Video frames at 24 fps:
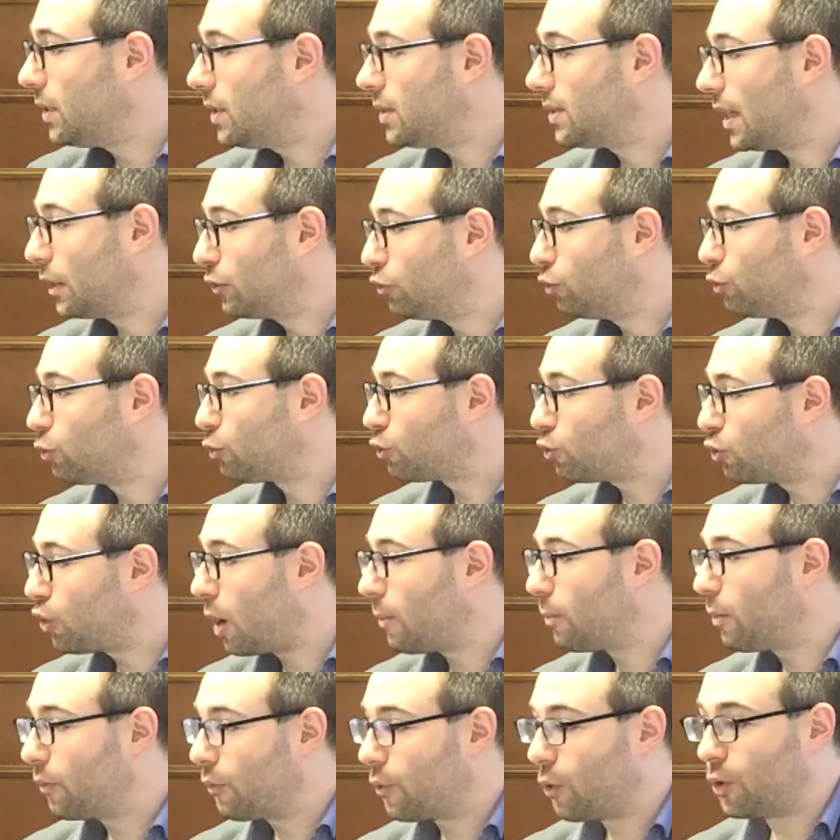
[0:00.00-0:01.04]
essential to
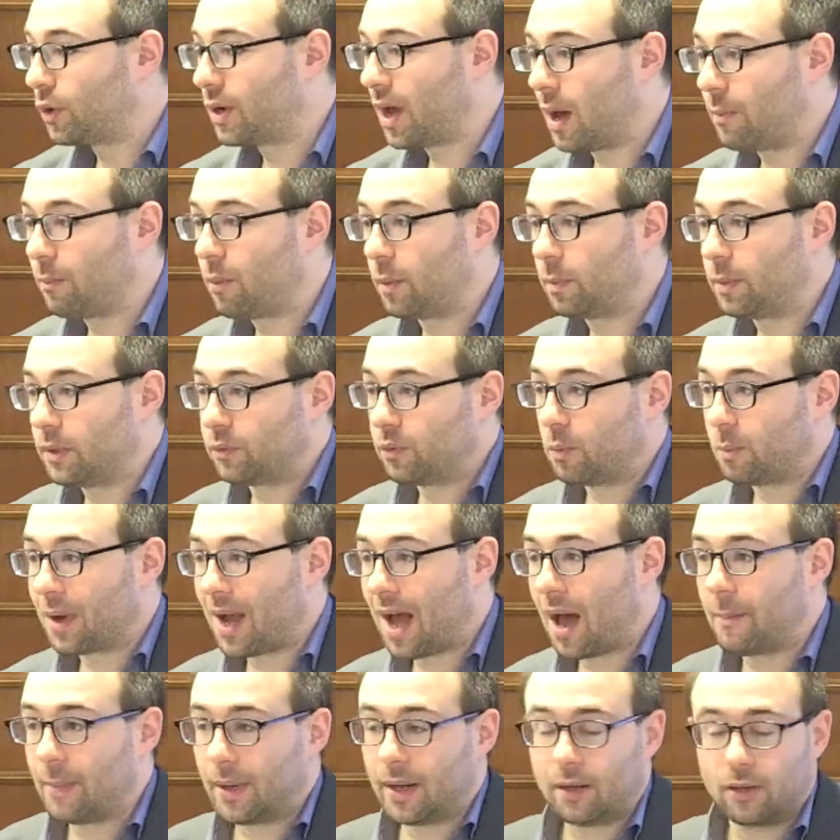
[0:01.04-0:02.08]
stop authoritarian populists from
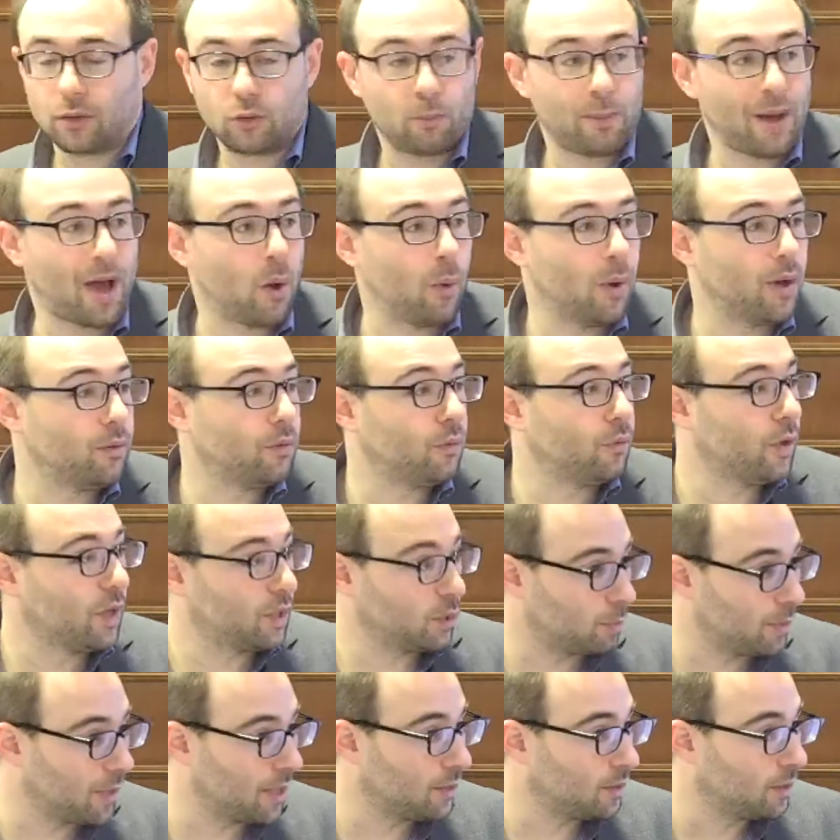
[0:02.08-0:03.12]
coming into power in the
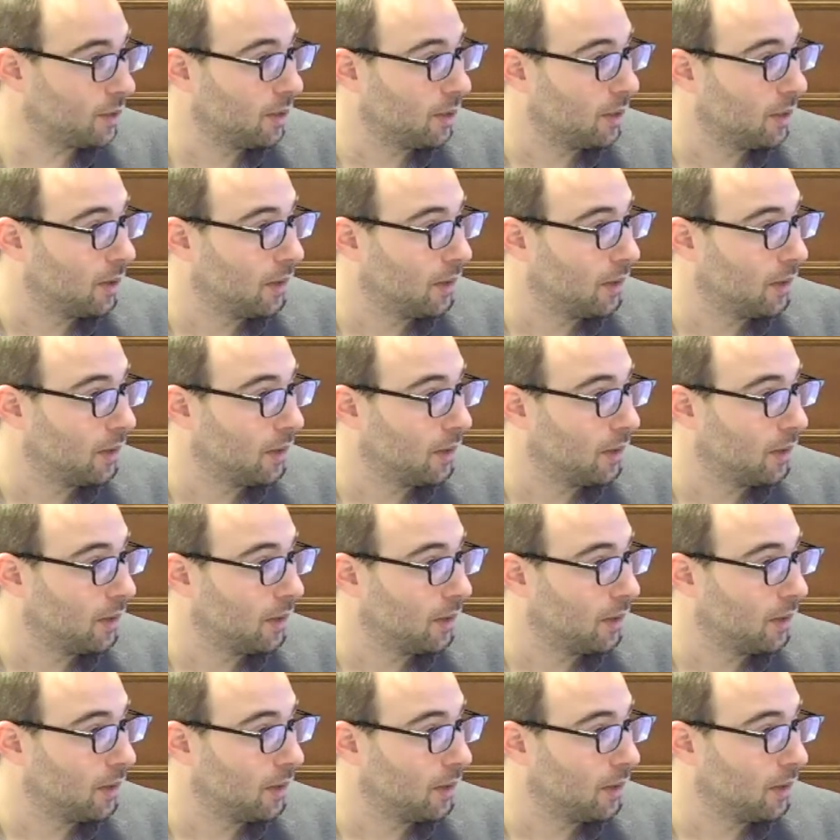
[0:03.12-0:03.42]
first place